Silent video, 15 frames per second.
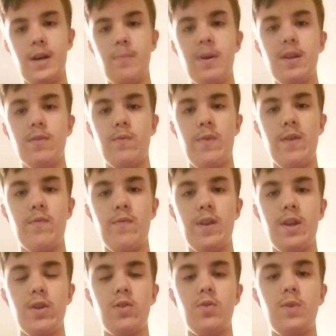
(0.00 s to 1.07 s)
I made a vent
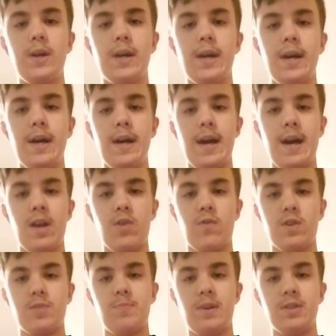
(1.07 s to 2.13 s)
video and a
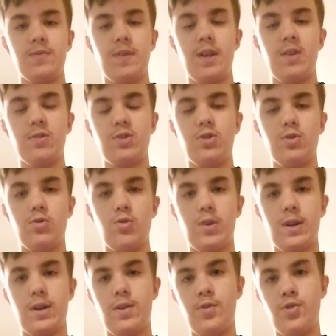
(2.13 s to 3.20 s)
response video
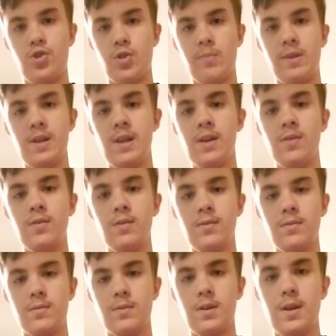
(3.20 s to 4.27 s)
to German Deal
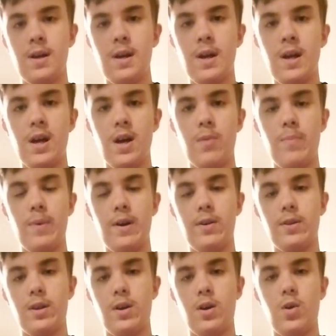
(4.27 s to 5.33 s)

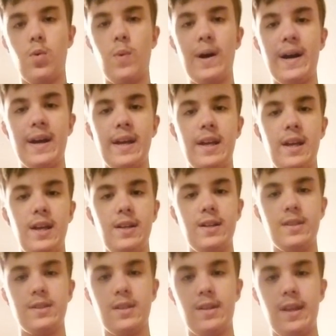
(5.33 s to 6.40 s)
about why he
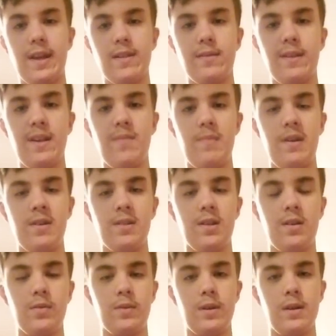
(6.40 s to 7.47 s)
doesn't like leave me
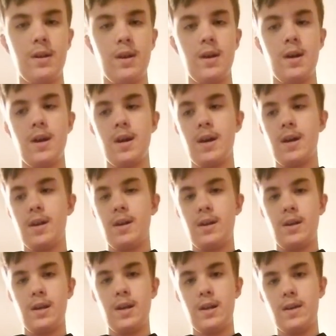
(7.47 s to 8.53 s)
alone.
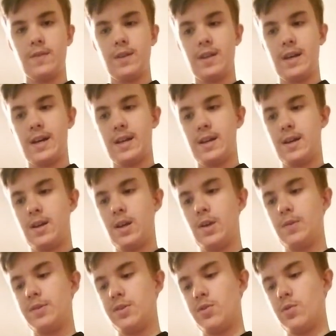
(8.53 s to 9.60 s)
And then after that,
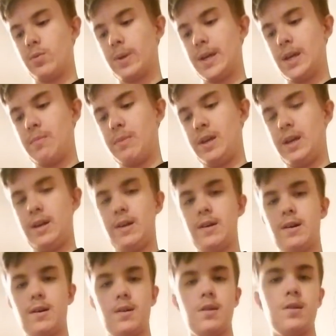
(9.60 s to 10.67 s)
YouTube gave me
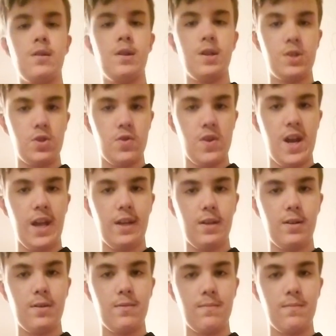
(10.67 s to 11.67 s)
a strike.